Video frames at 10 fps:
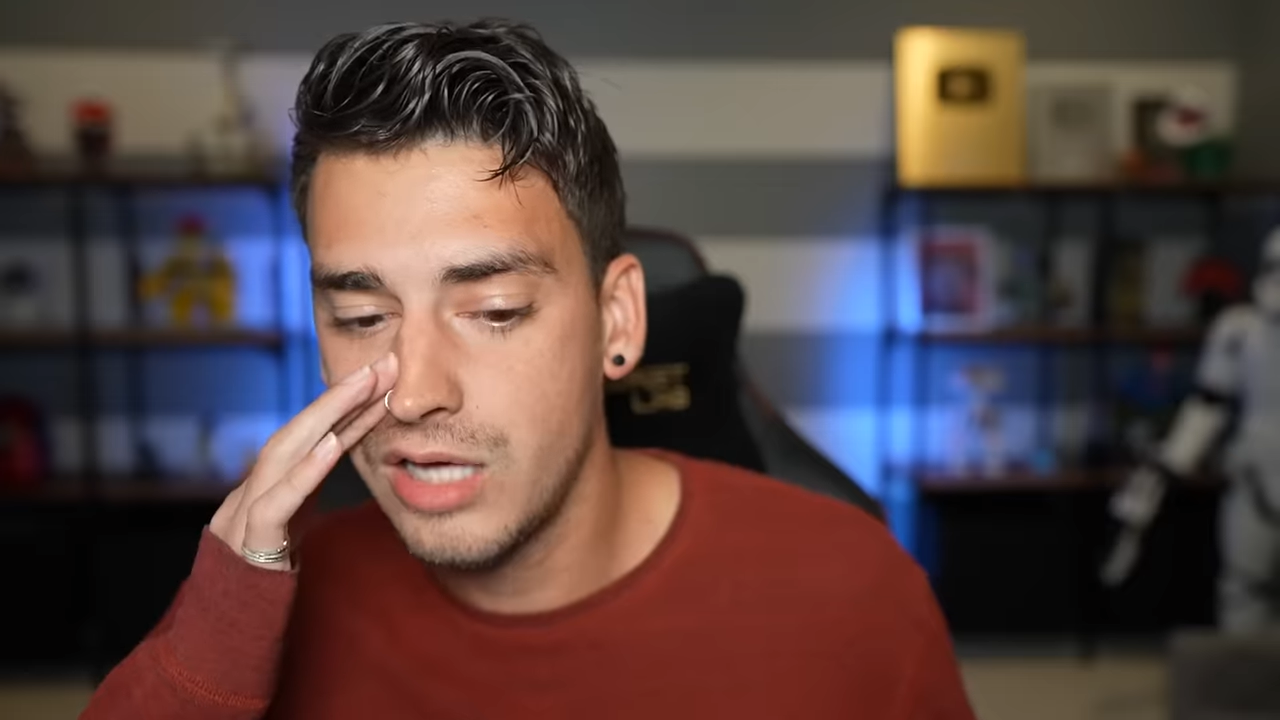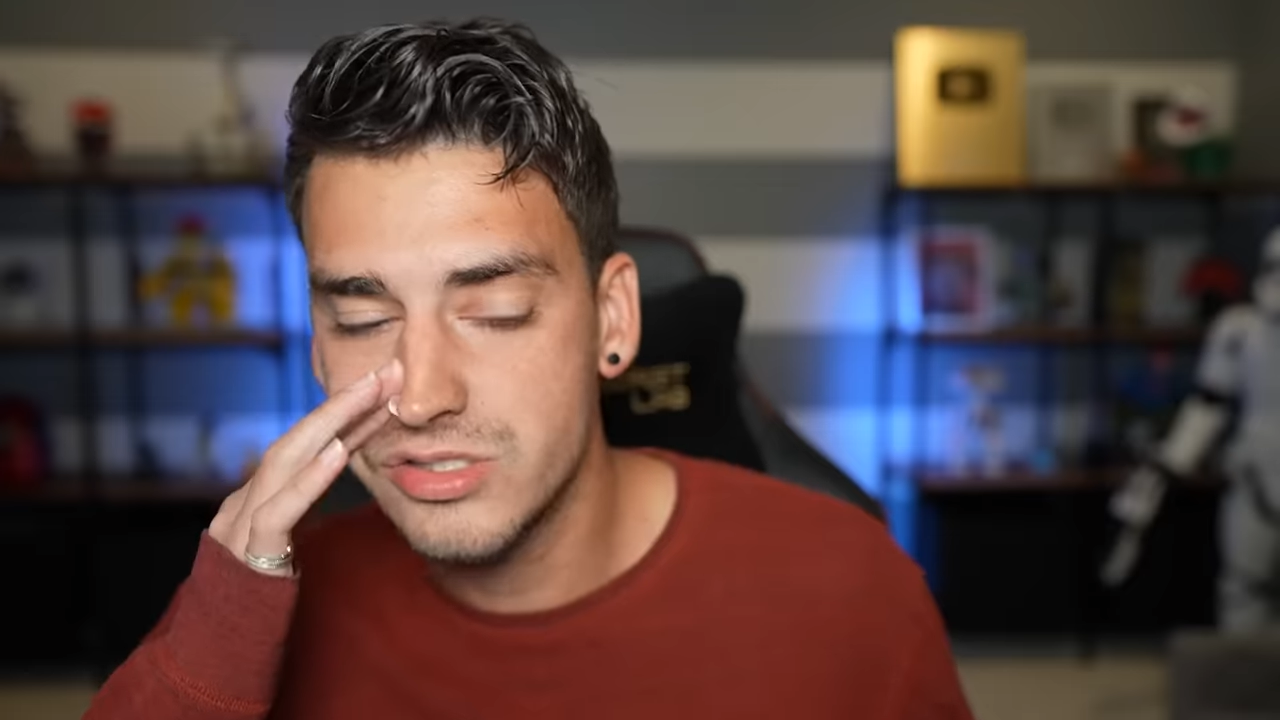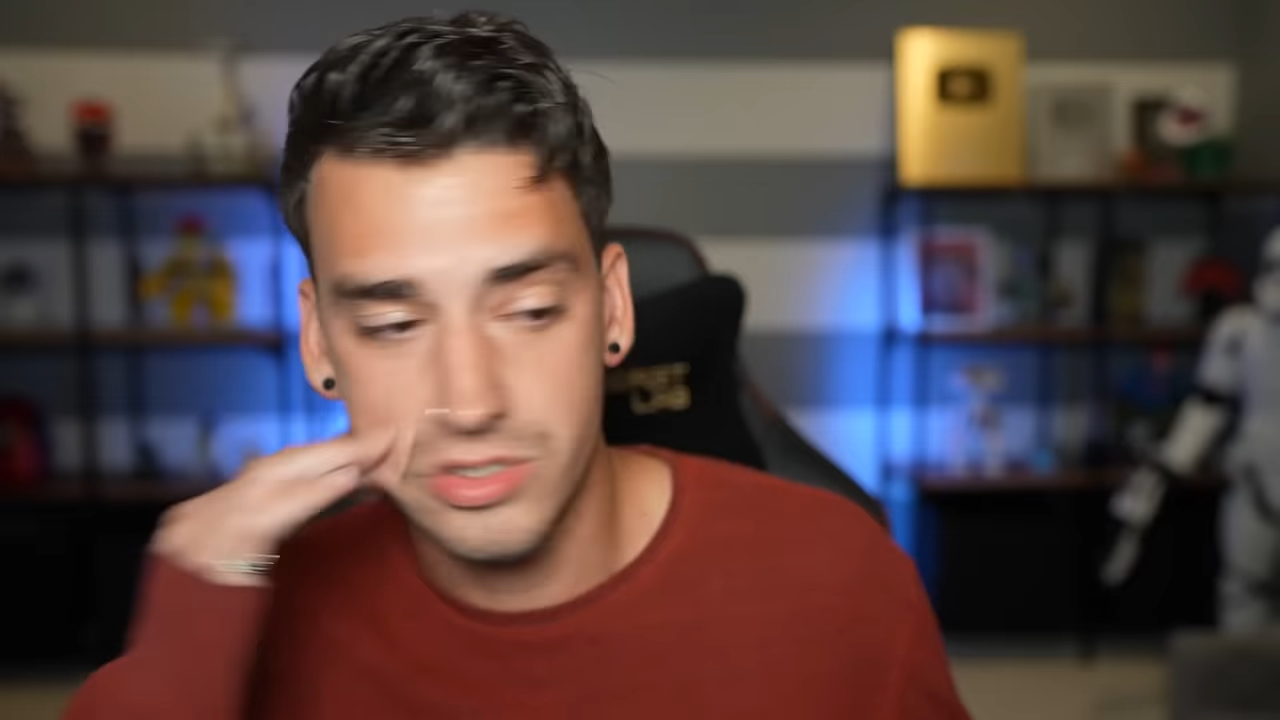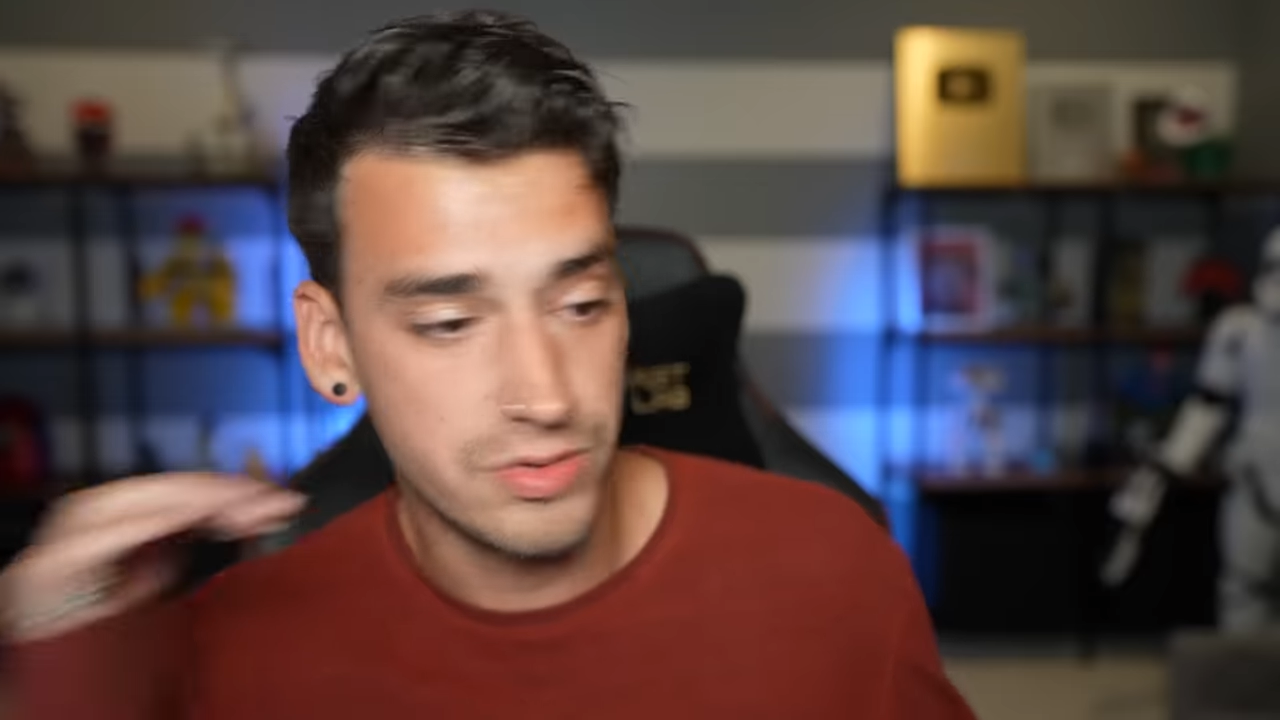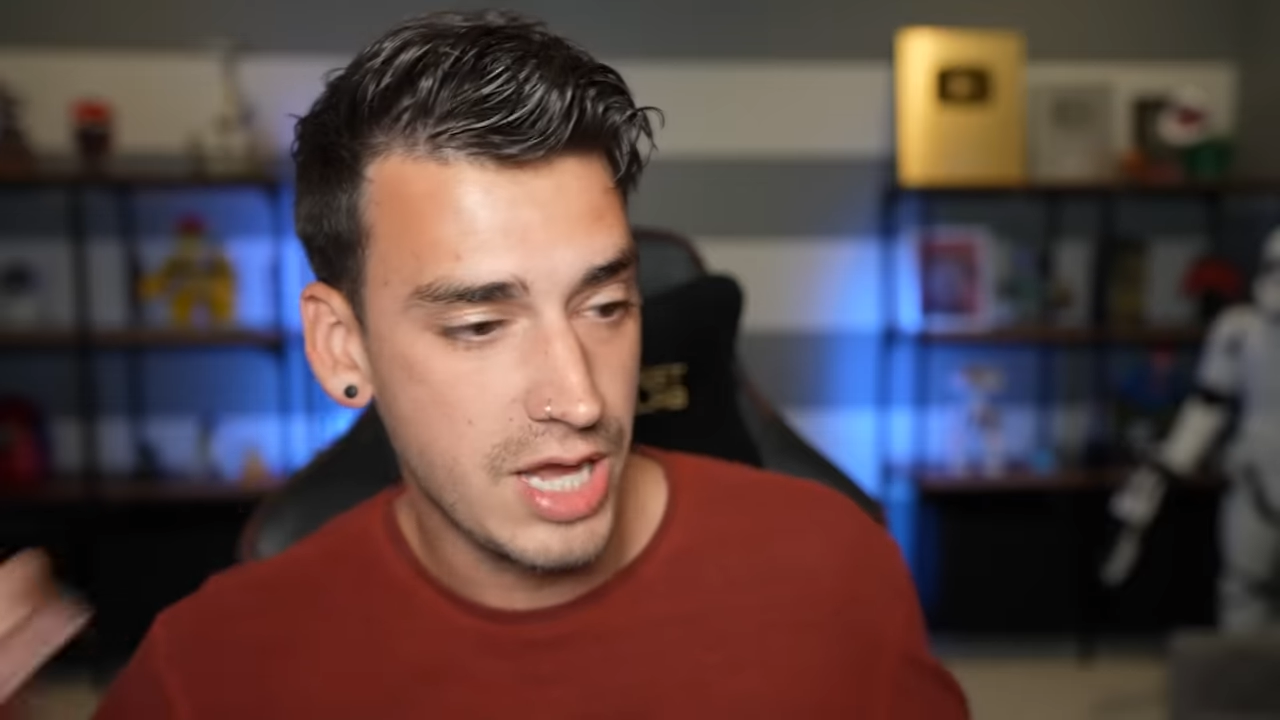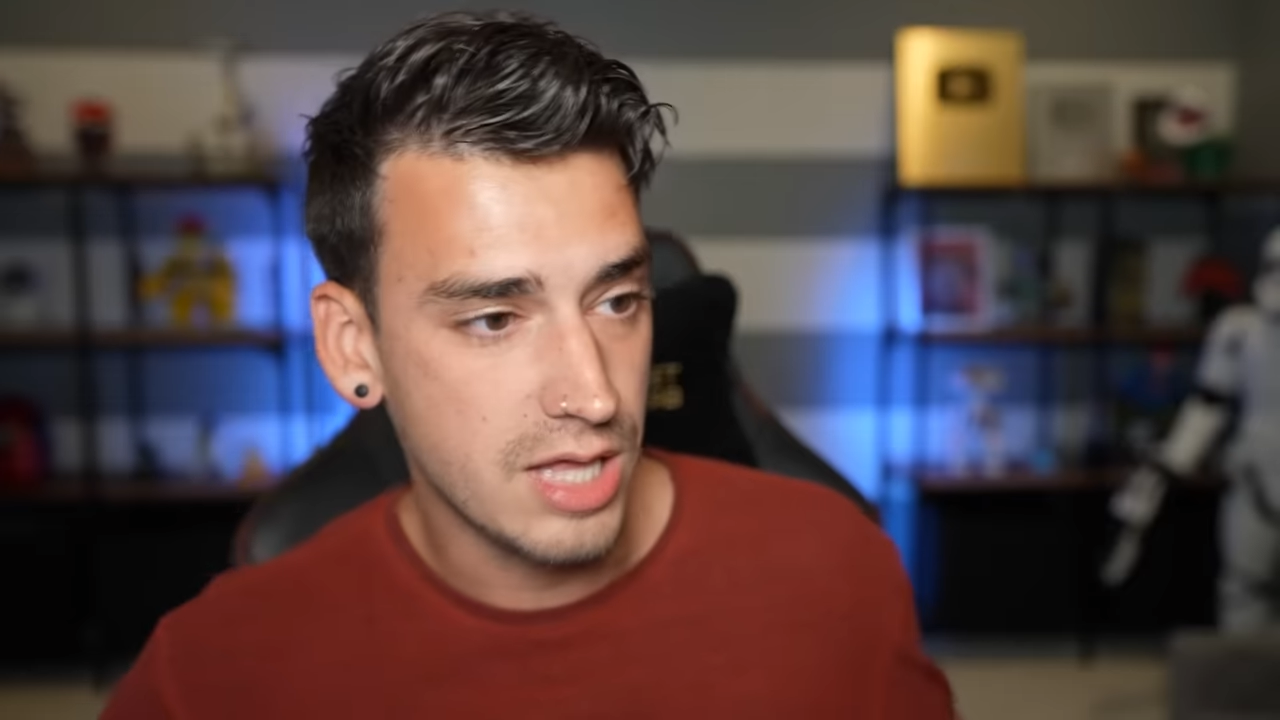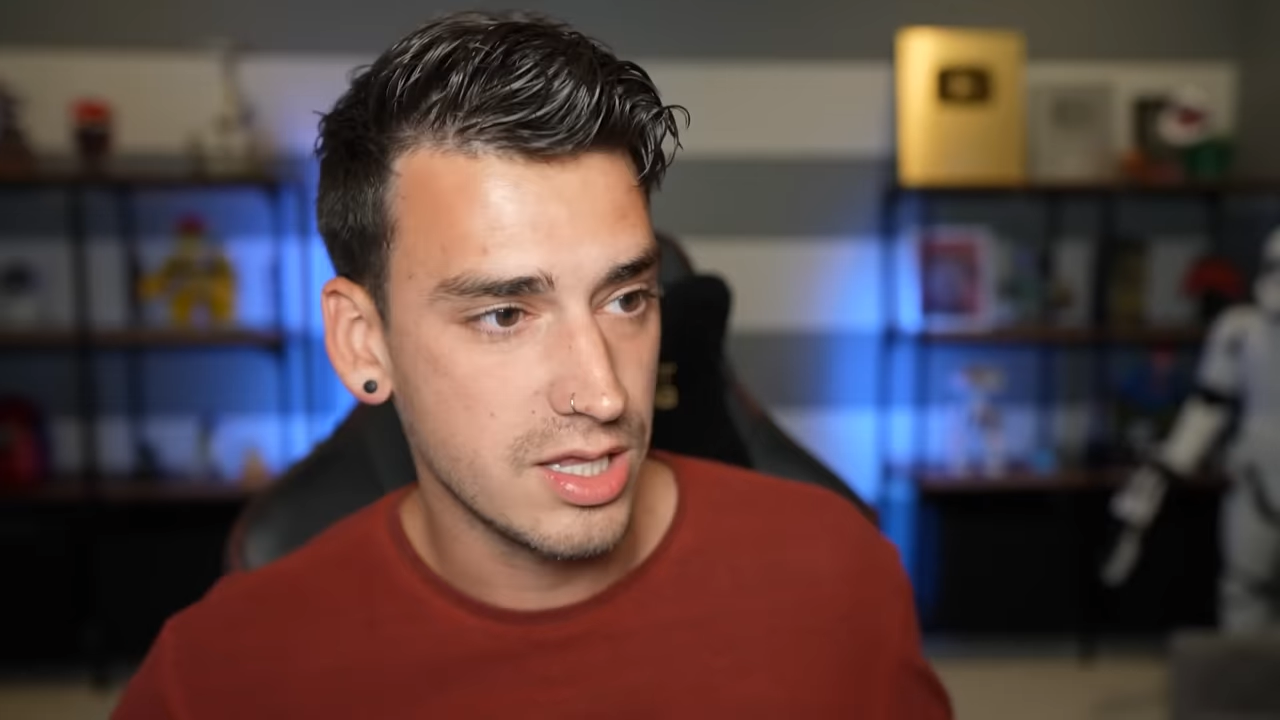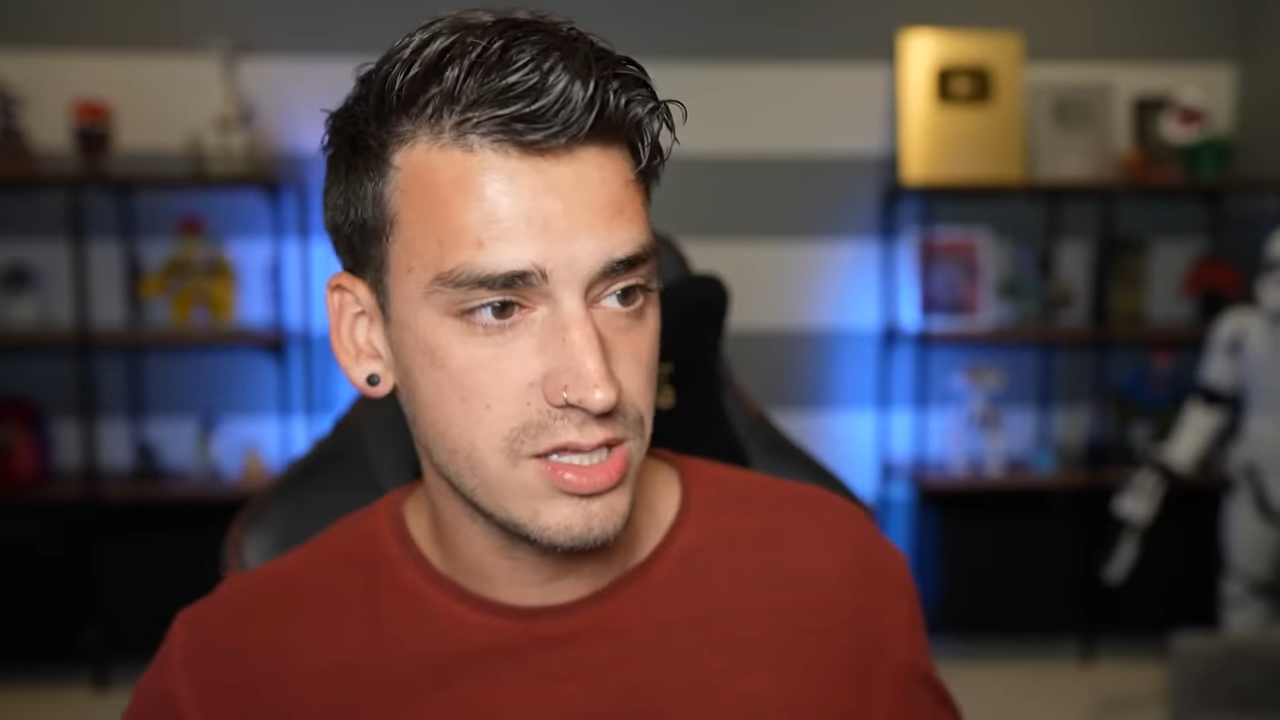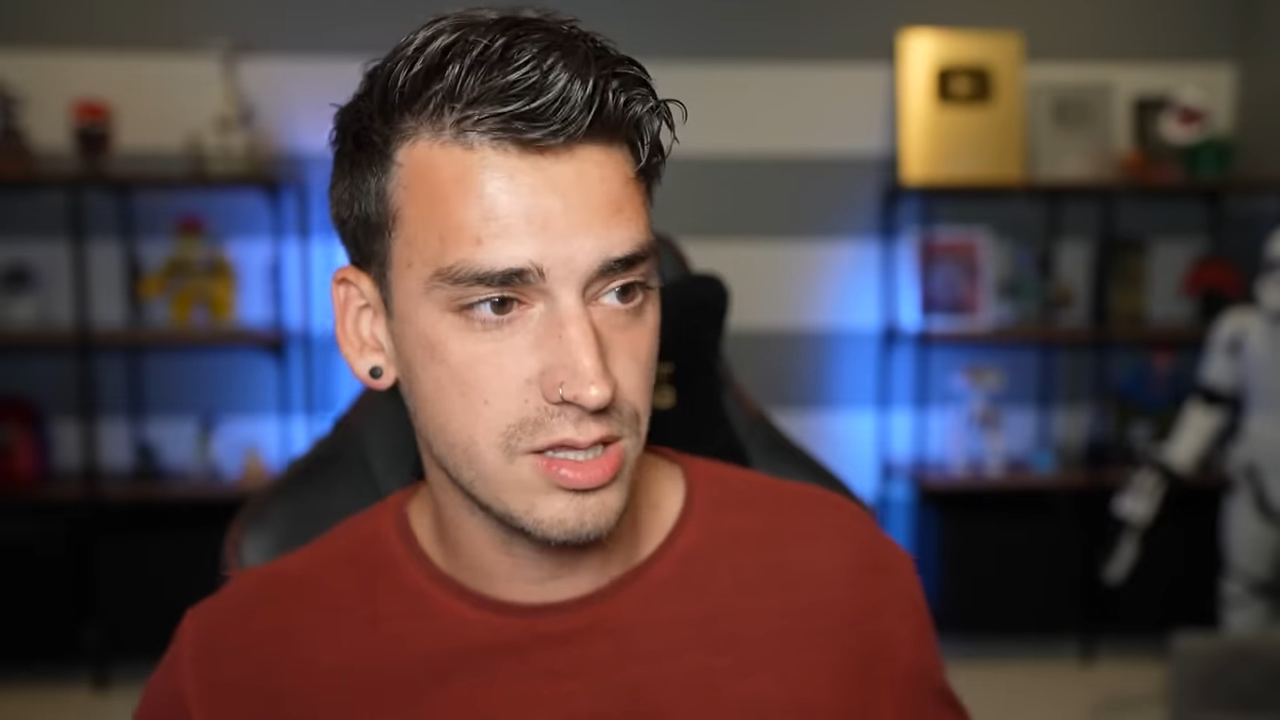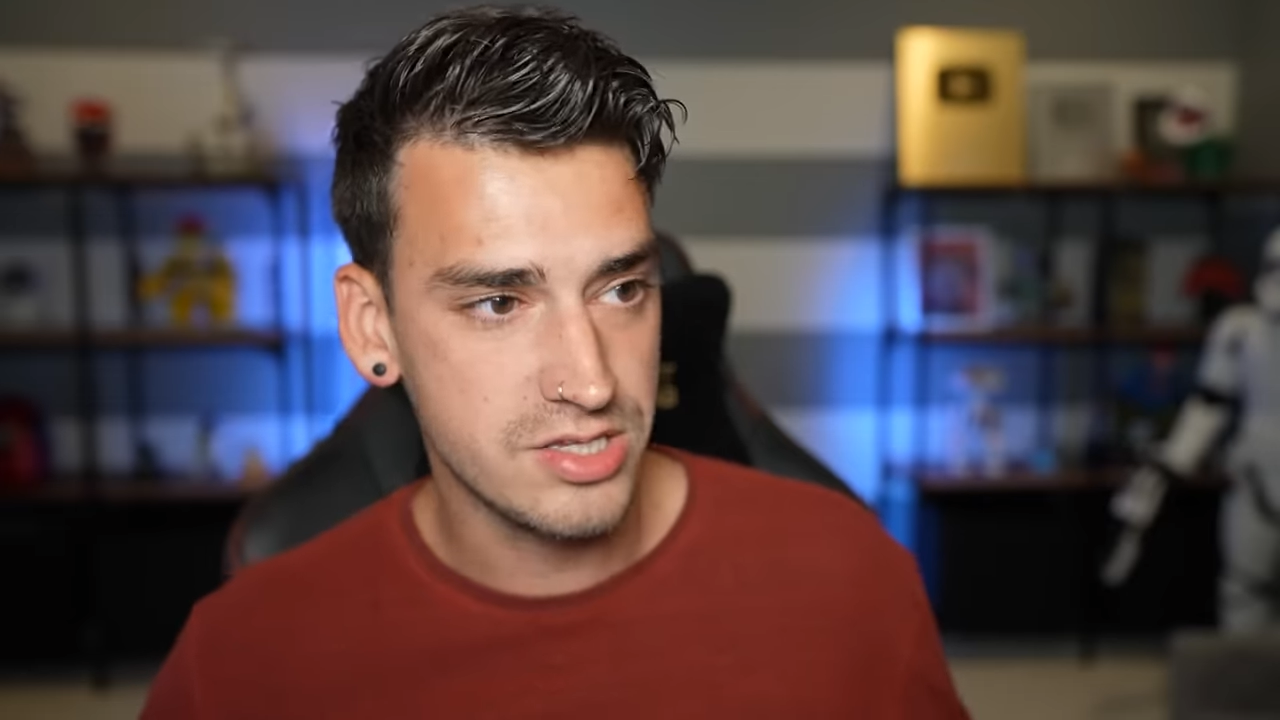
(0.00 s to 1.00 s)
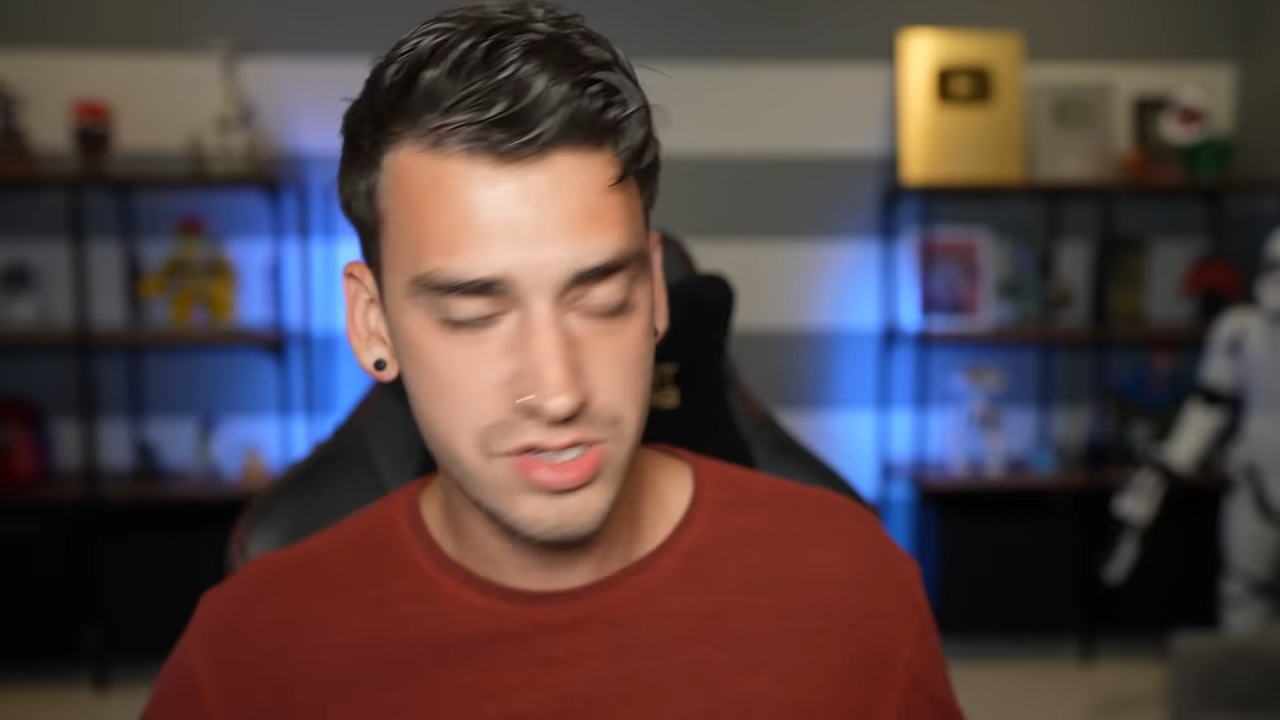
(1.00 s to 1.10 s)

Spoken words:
So let's